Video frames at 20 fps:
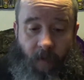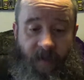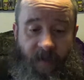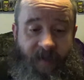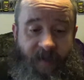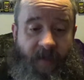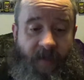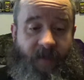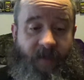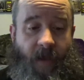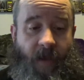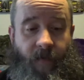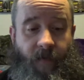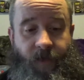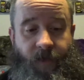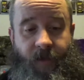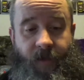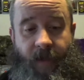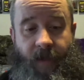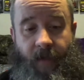the 6
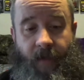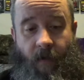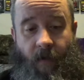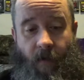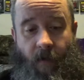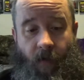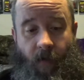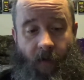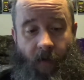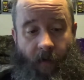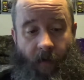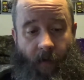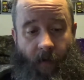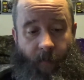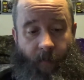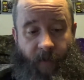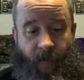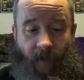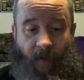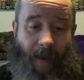colors you get are
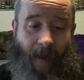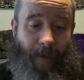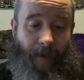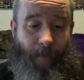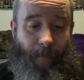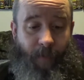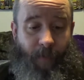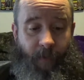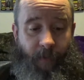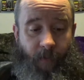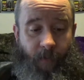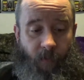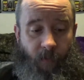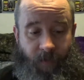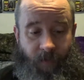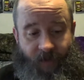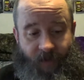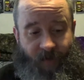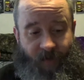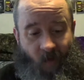McCraggy Blue,
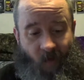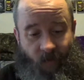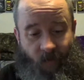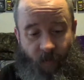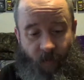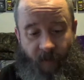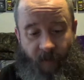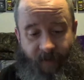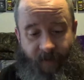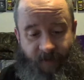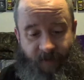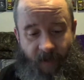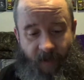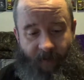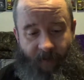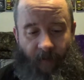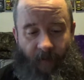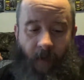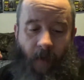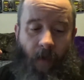which is Ultramarine
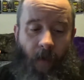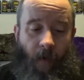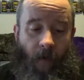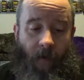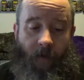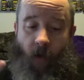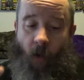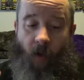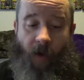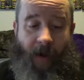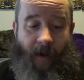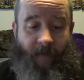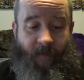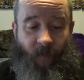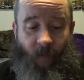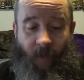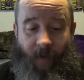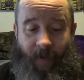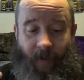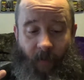stuff, Korax
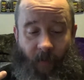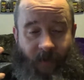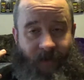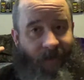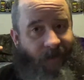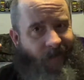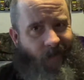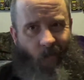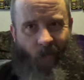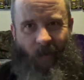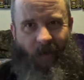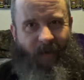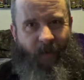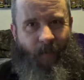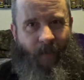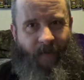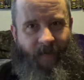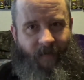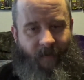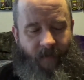White, which is a really
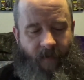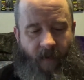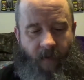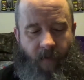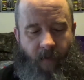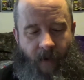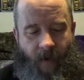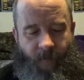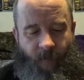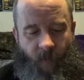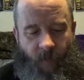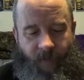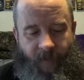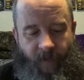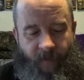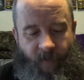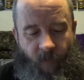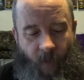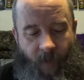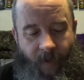basic color, everyone
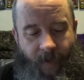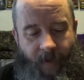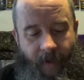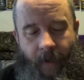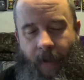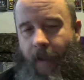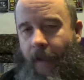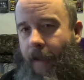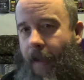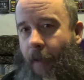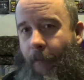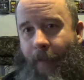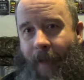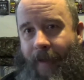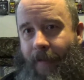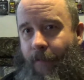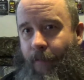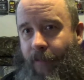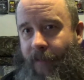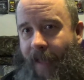needs white,
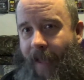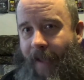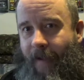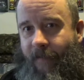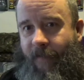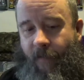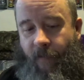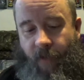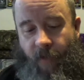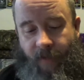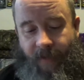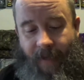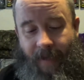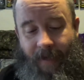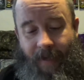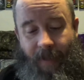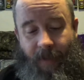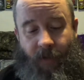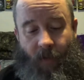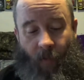Abaddon Black, so you're
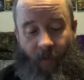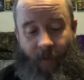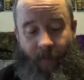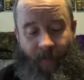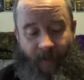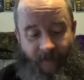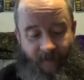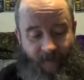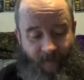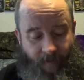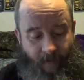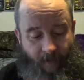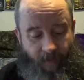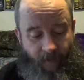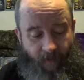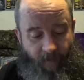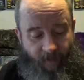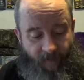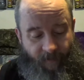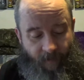getting 3 basic
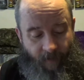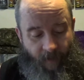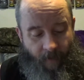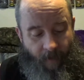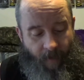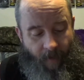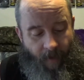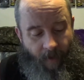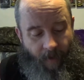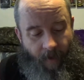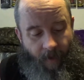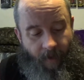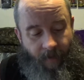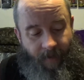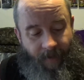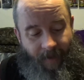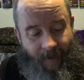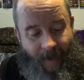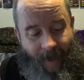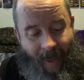colors,
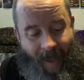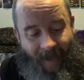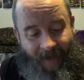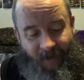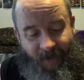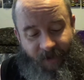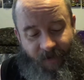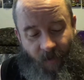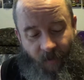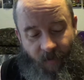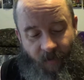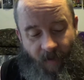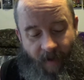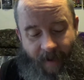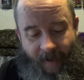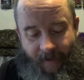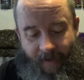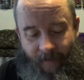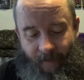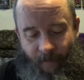the Astro
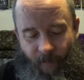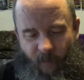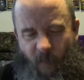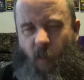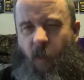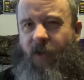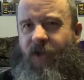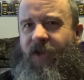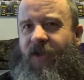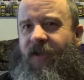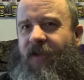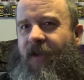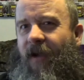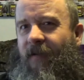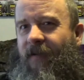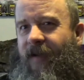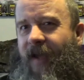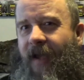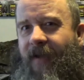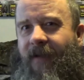Granite, which is their
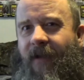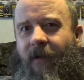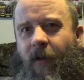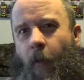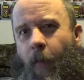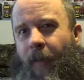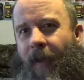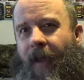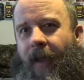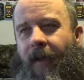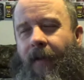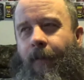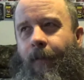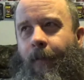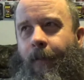technical paint,